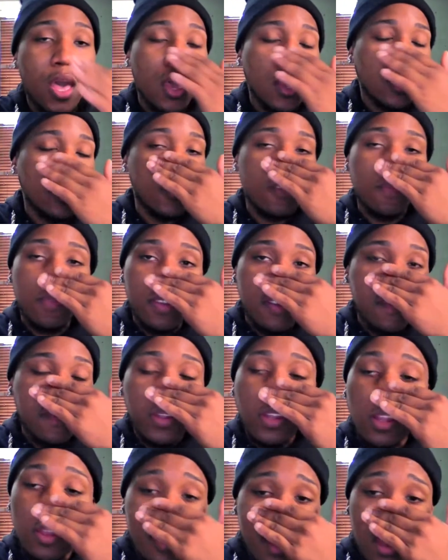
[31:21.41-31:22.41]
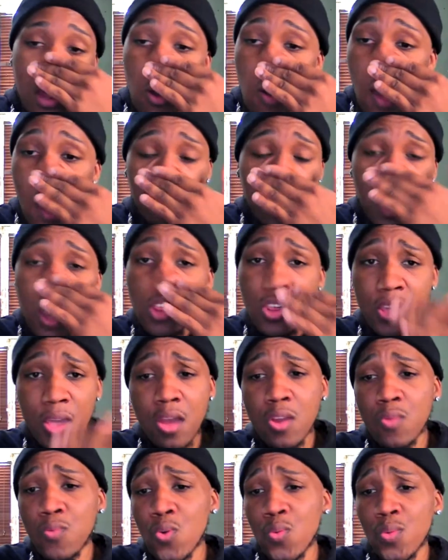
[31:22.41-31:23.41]
you specifically said, oh, I'm not sharing
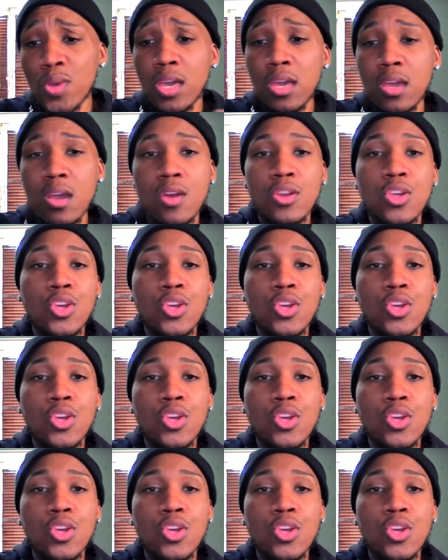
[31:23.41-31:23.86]
a room with Keiarna.